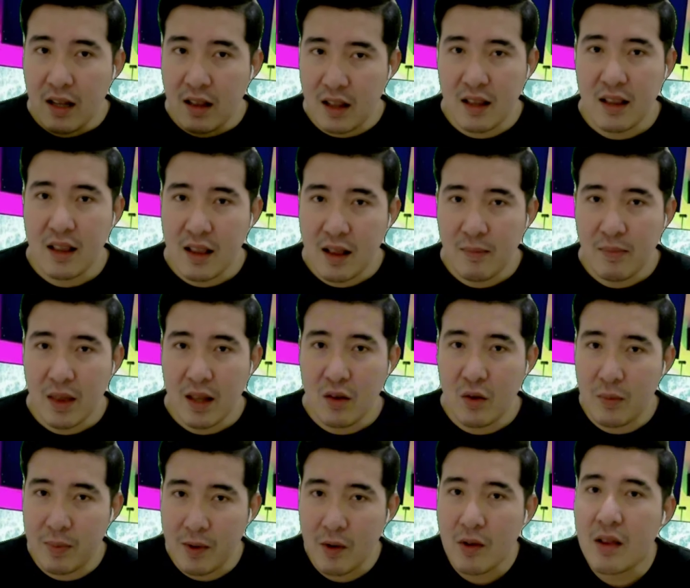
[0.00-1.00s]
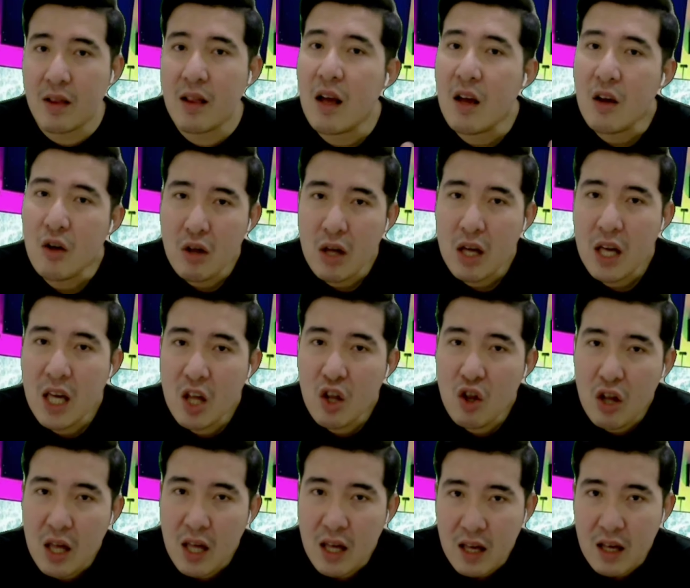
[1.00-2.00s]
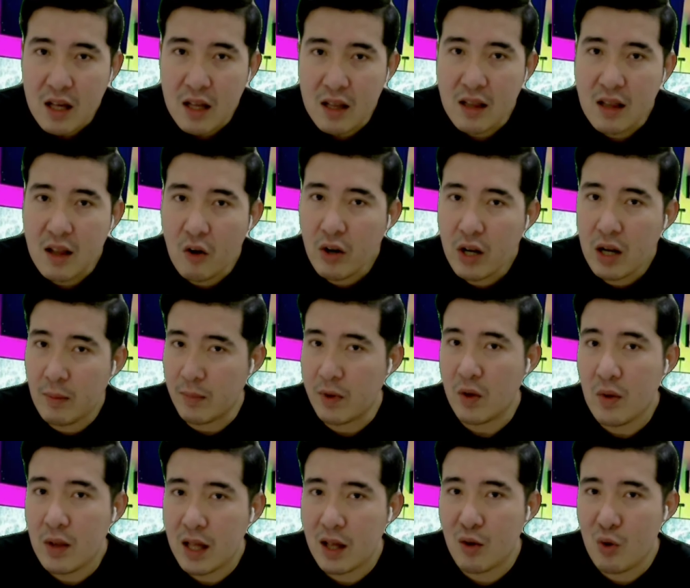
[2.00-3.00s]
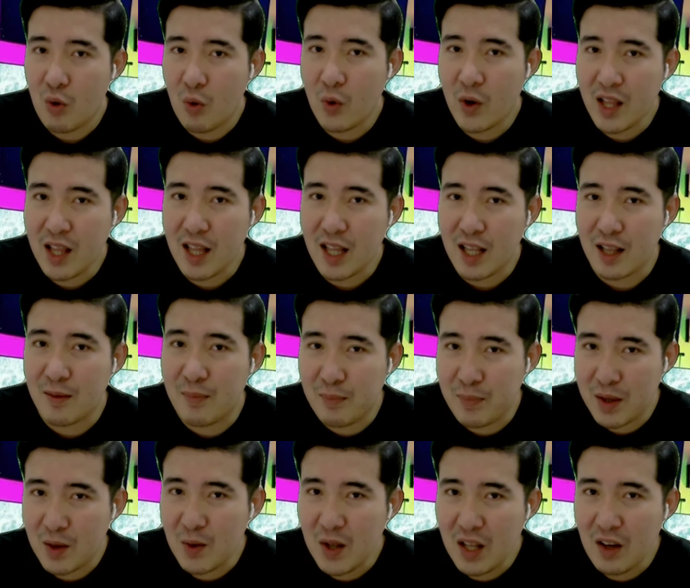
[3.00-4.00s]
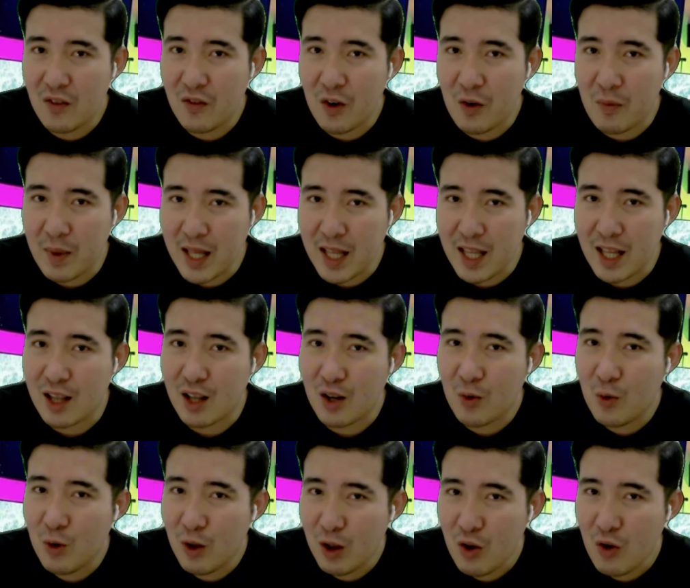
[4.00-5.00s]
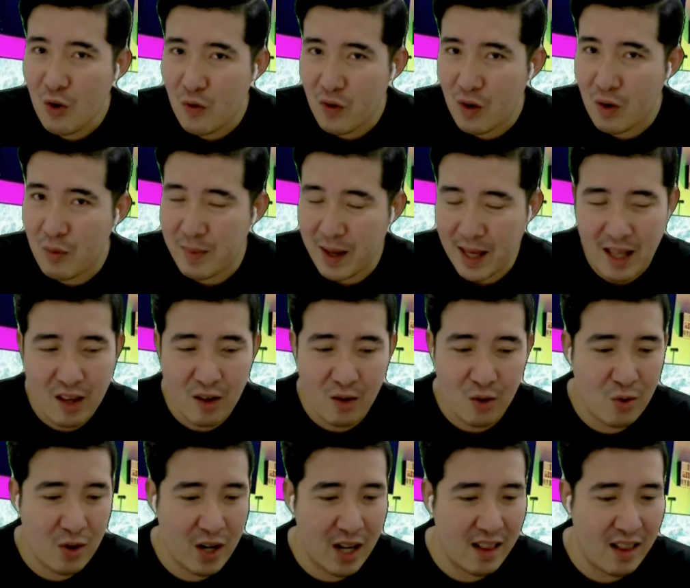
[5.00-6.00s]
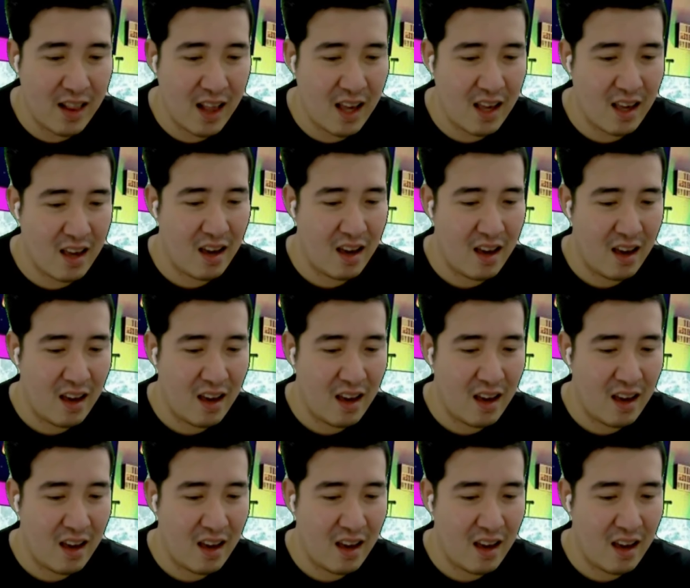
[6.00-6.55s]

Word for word: this is something new because she is in the music showcasing the beauty of Armenia, the culture of Armenia, should I say.